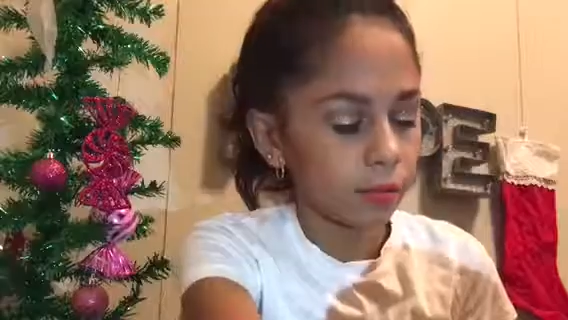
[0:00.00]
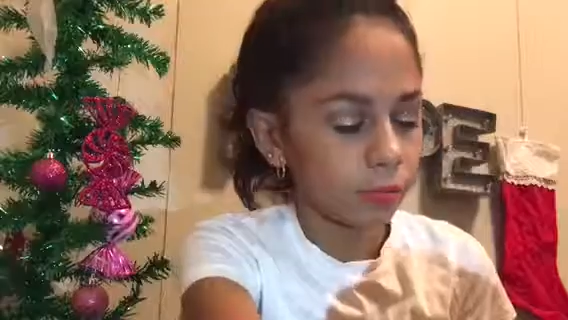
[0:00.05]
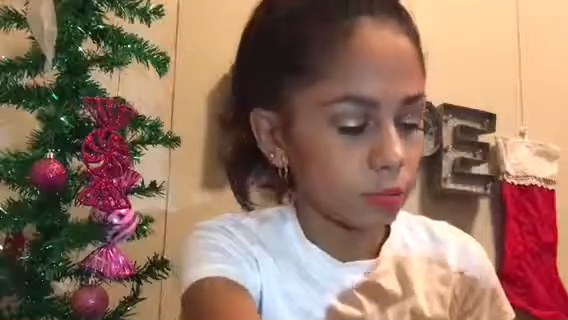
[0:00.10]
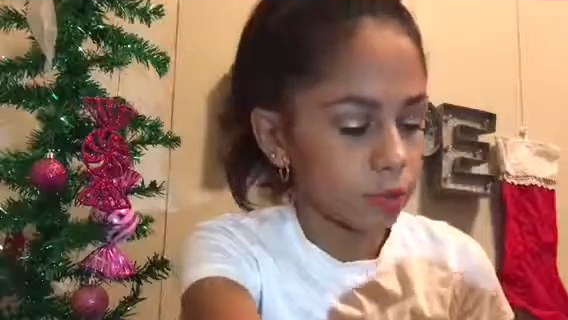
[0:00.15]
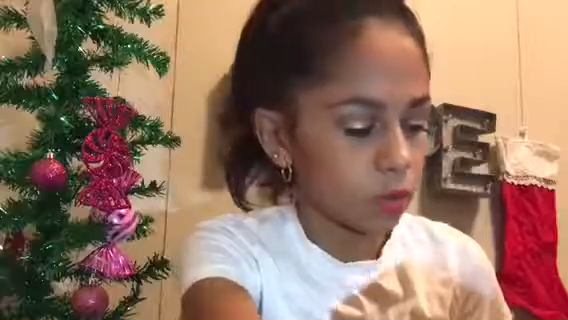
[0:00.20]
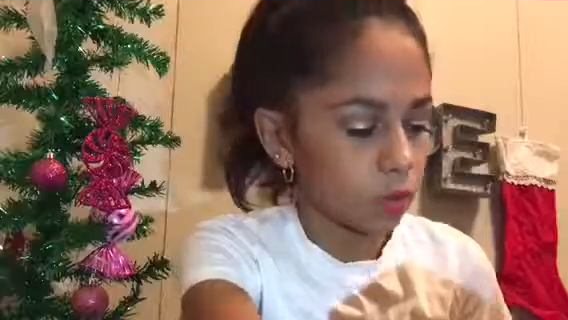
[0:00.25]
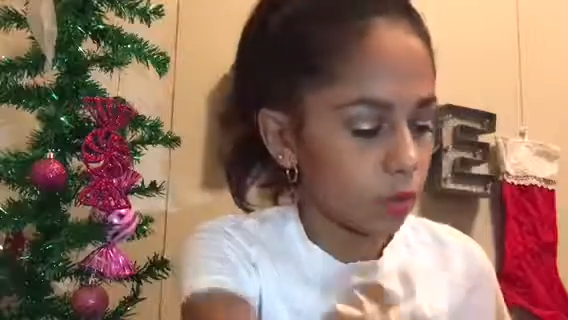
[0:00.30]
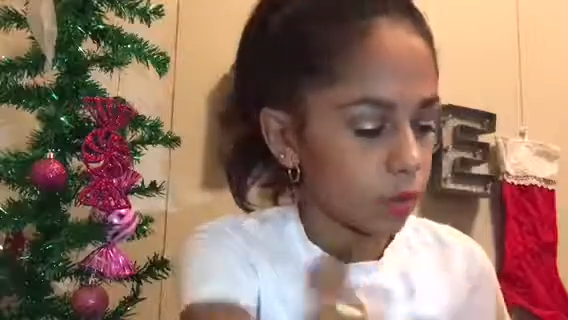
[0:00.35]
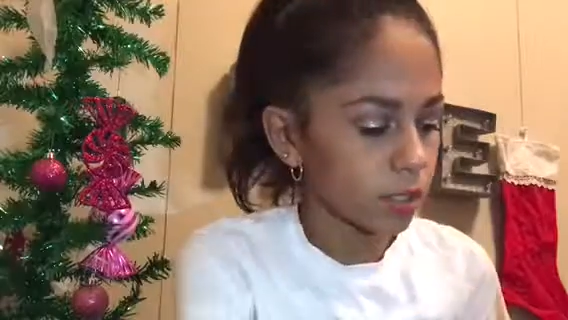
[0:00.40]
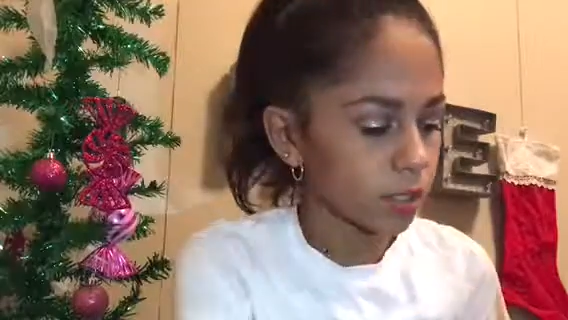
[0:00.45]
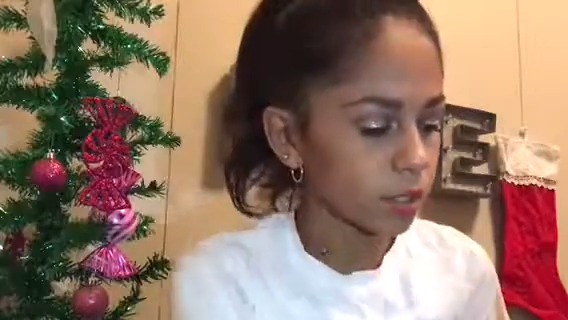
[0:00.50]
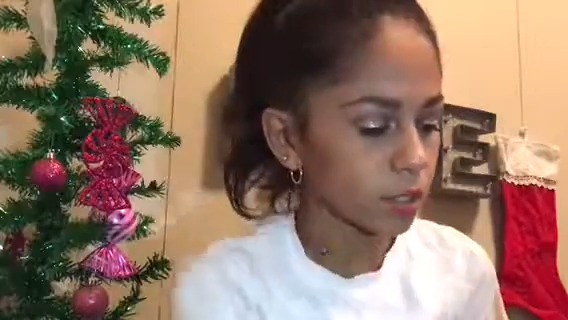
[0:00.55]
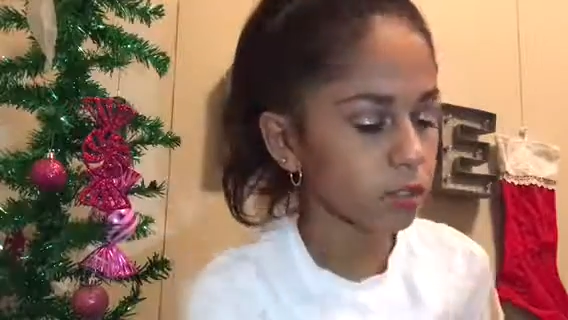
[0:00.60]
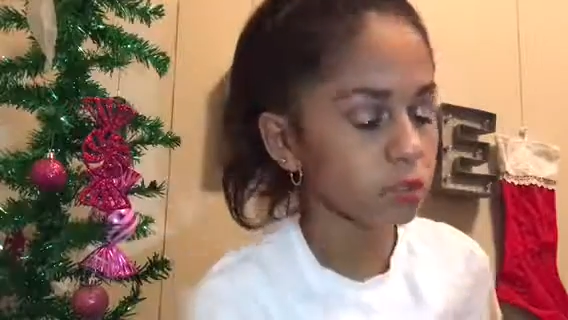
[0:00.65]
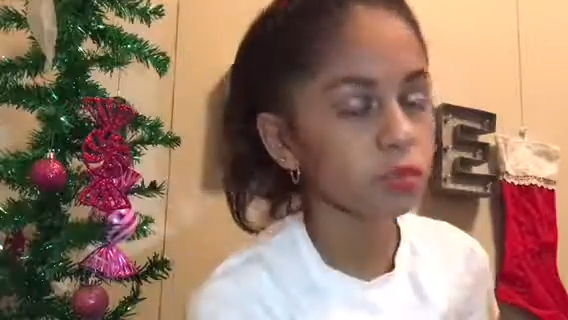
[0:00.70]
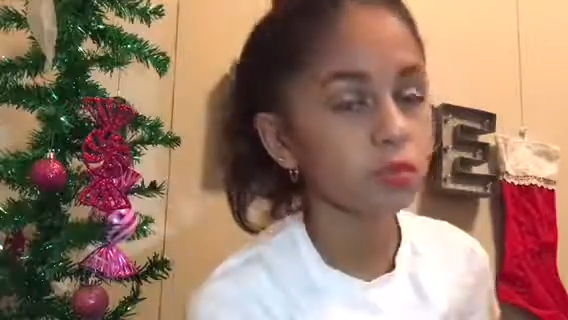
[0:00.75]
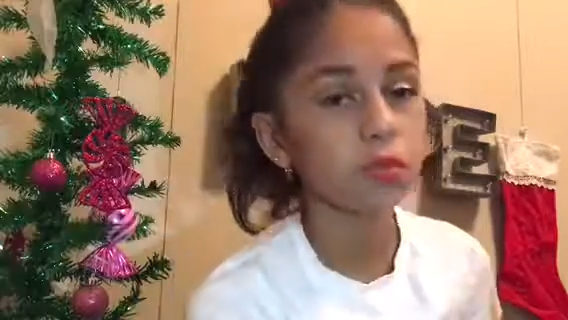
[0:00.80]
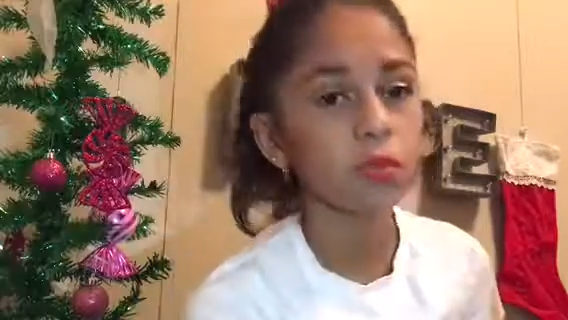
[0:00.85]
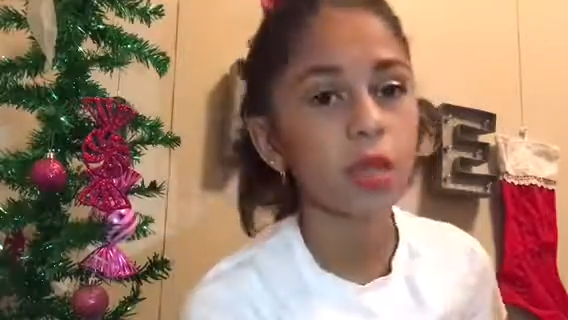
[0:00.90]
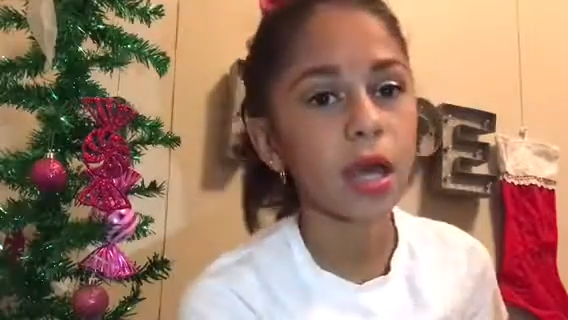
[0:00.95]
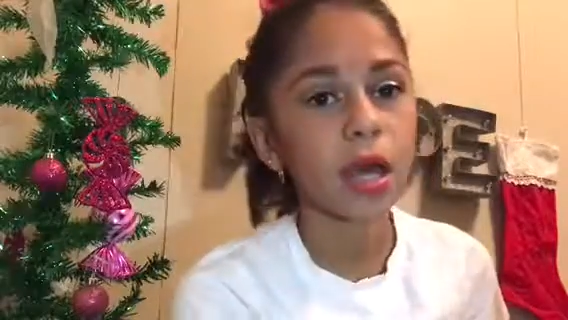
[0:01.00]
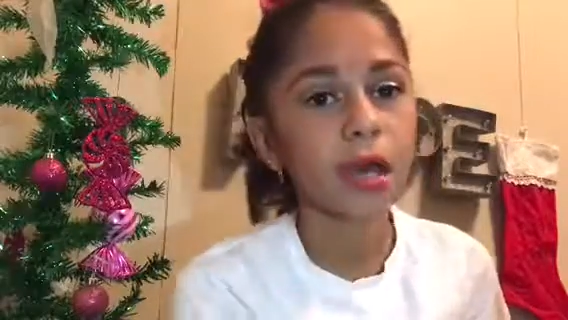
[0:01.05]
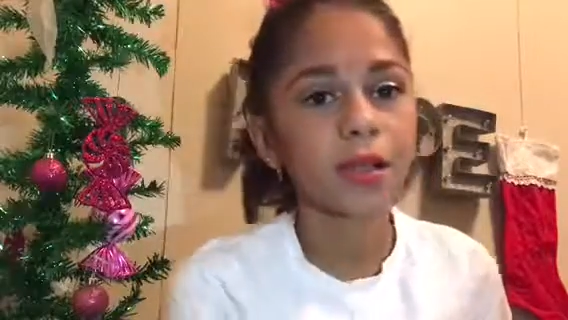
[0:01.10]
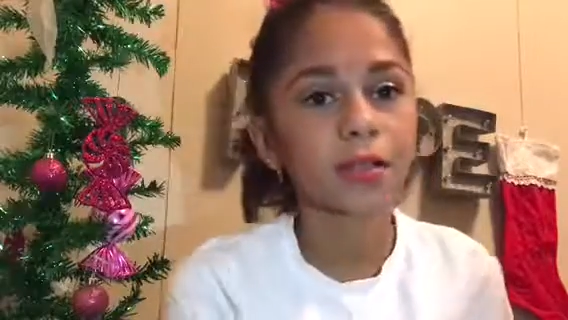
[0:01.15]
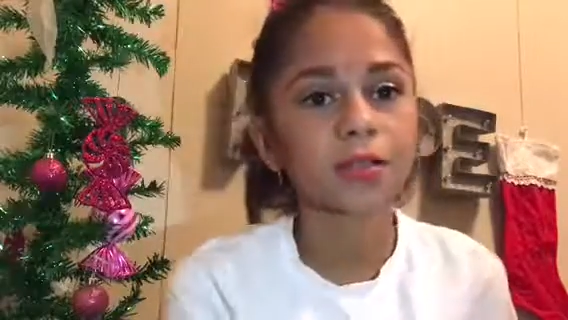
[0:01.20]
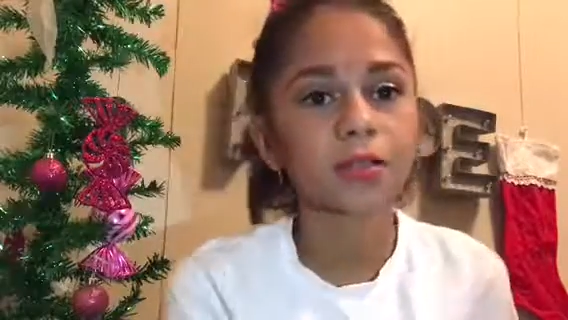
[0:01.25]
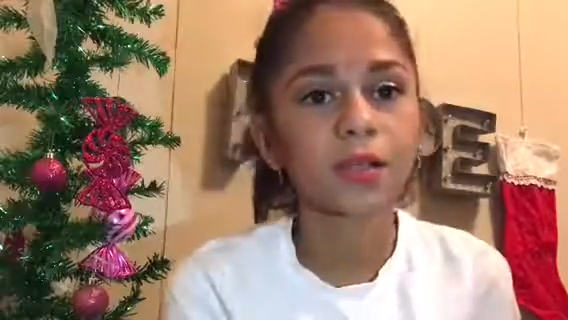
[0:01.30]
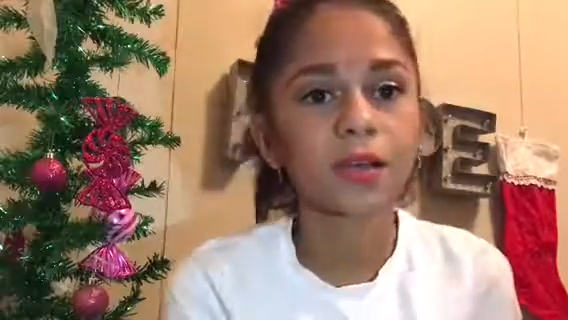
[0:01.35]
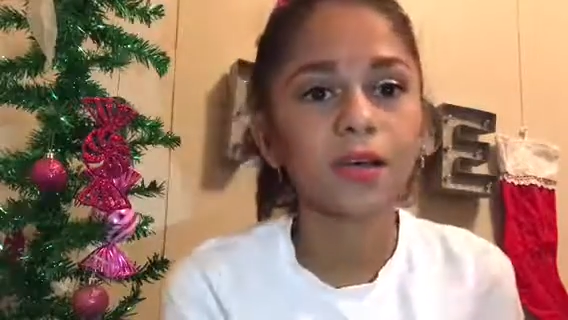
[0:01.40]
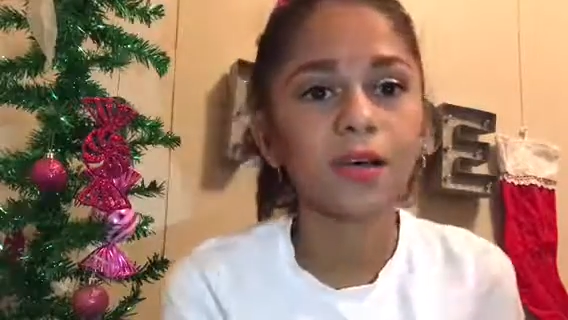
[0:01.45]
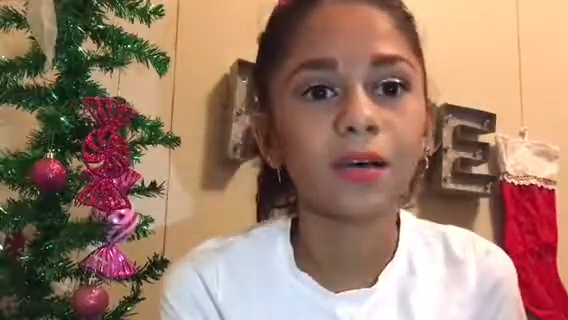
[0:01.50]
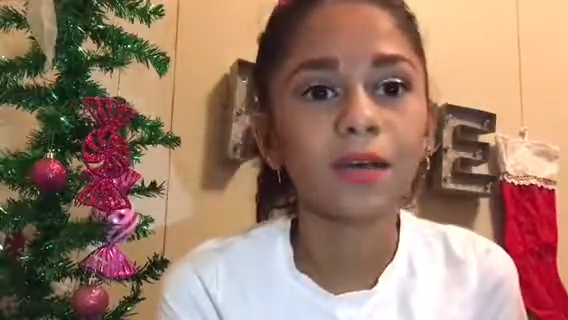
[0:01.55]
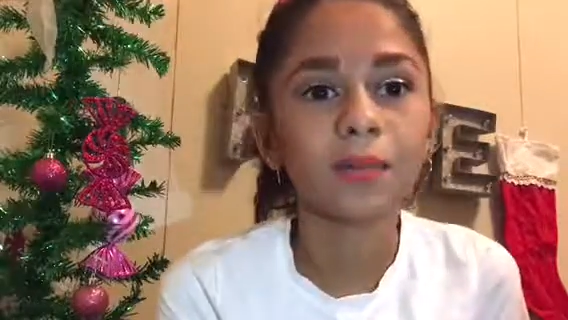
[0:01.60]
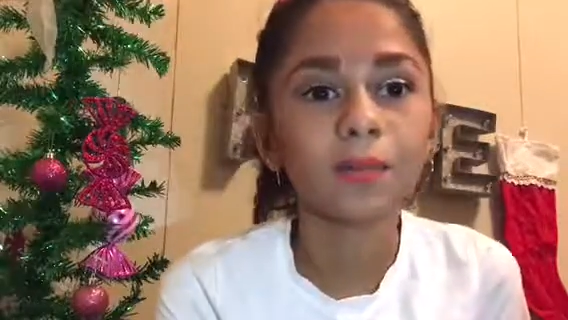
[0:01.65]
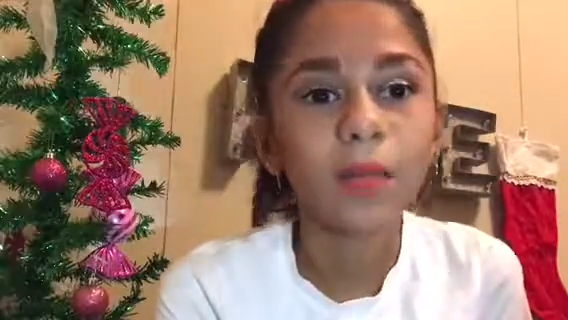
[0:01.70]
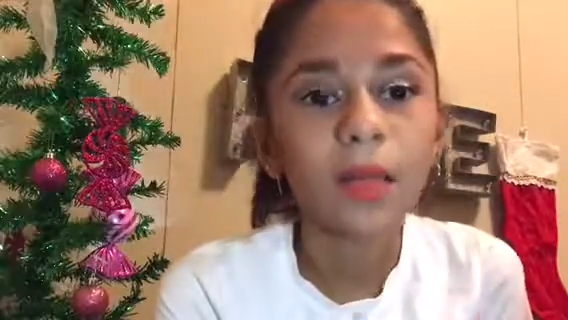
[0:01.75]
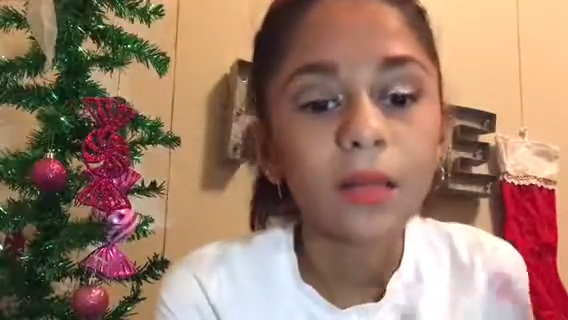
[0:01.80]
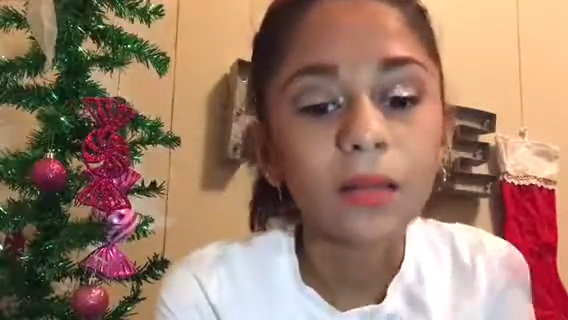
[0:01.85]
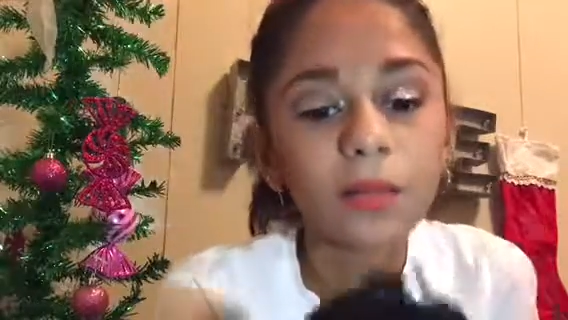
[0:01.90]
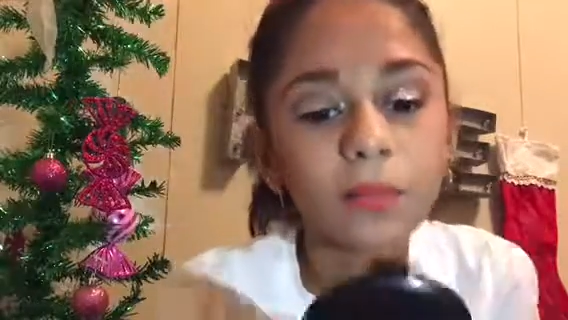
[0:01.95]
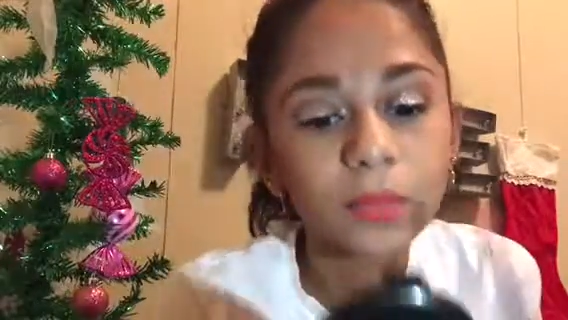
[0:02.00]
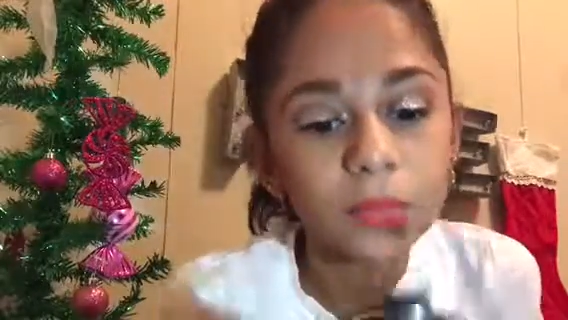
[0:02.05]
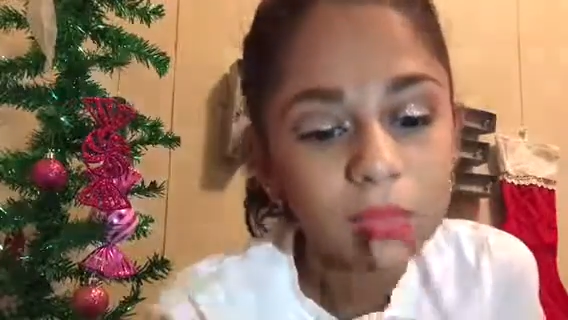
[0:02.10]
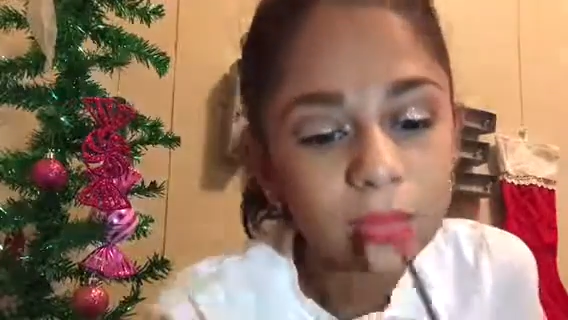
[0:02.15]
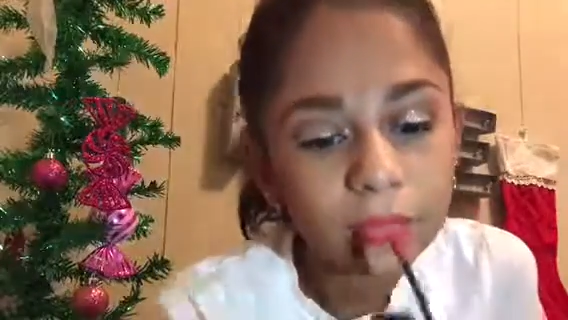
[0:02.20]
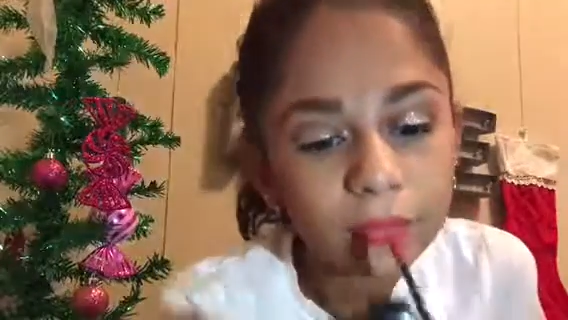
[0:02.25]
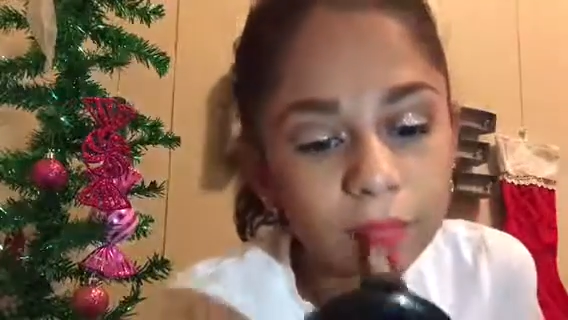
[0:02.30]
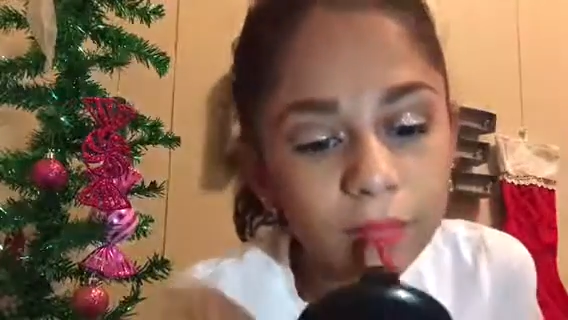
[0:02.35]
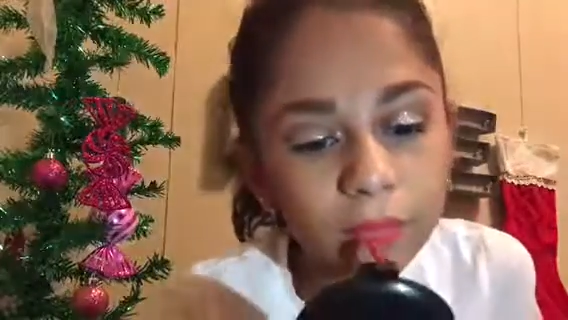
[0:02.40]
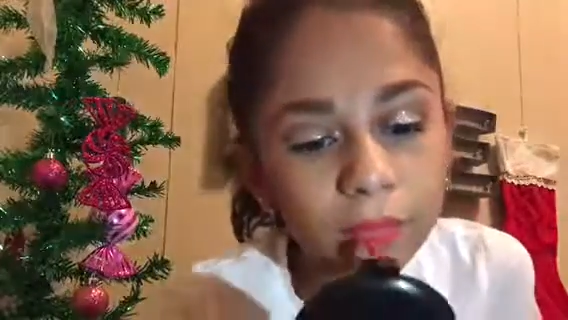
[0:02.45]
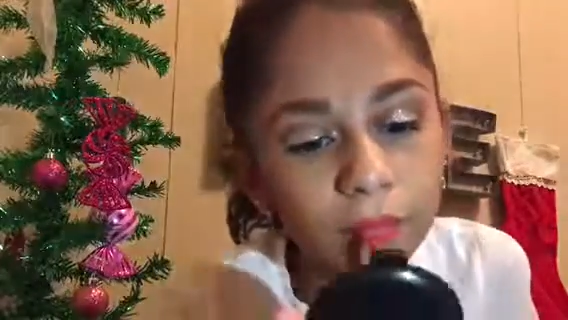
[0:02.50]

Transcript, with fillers: And I'm just going to do that on my lips.